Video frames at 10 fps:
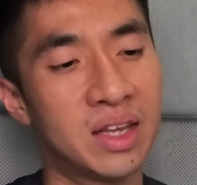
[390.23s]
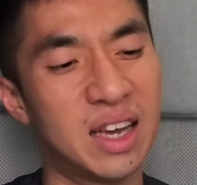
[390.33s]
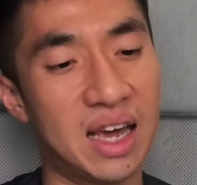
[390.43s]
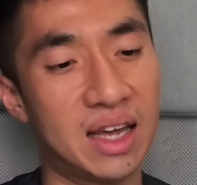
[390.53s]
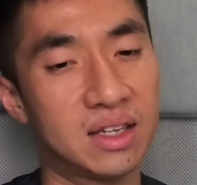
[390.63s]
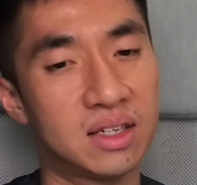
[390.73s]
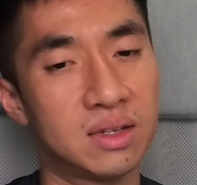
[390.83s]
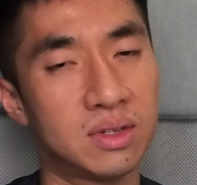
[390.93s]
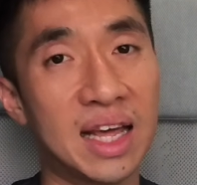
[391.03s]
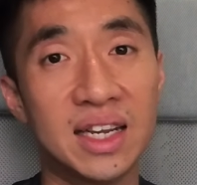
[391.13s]
and
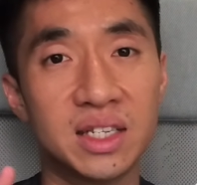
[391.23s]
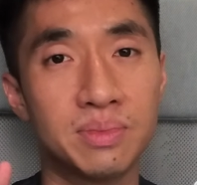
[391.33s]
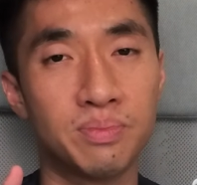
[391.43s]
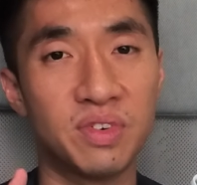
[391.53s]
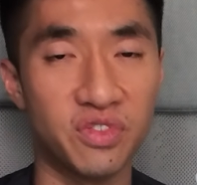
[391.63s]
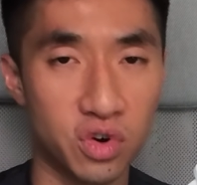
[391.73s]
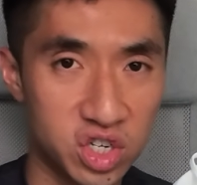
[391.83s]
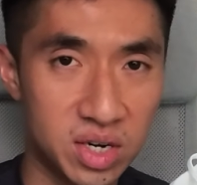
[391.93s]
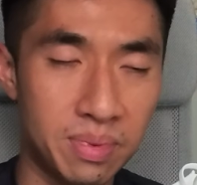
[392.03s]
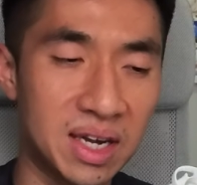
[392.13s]
that is before
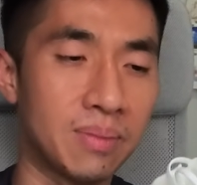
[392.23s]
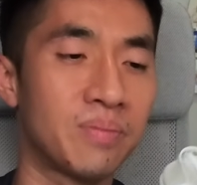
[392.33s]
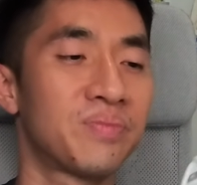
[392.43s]
shipping.